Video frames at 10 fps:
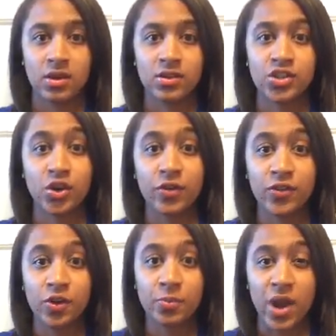So if
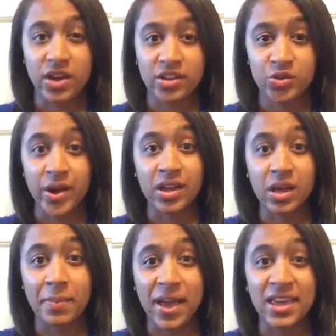you practice riding a
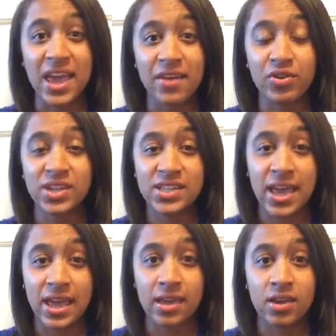bike every
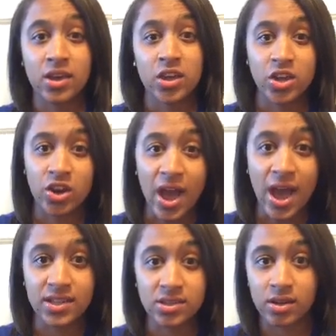day, your
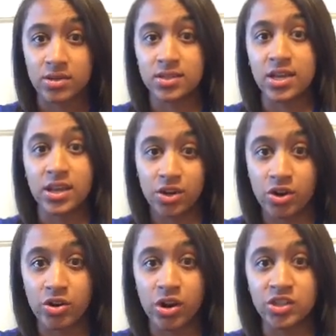axons and
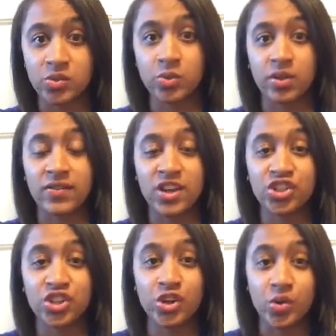neurons will
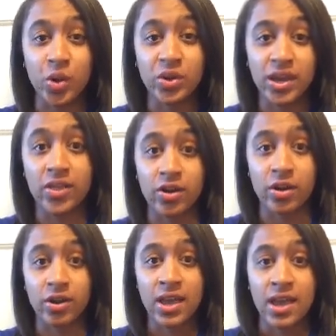eventually grow together
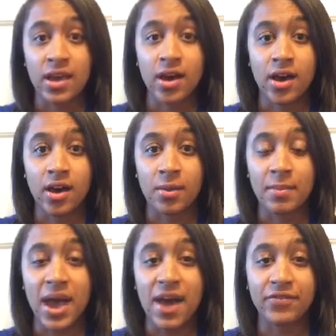
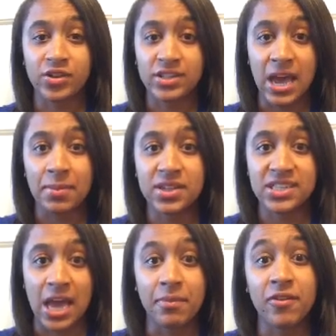after time and
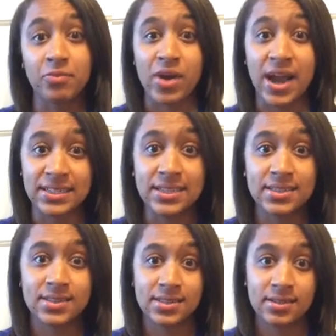time of
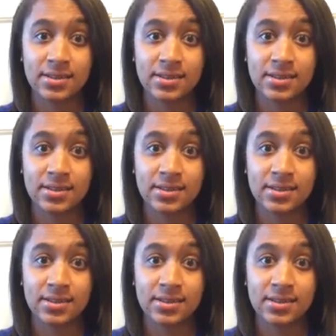practice.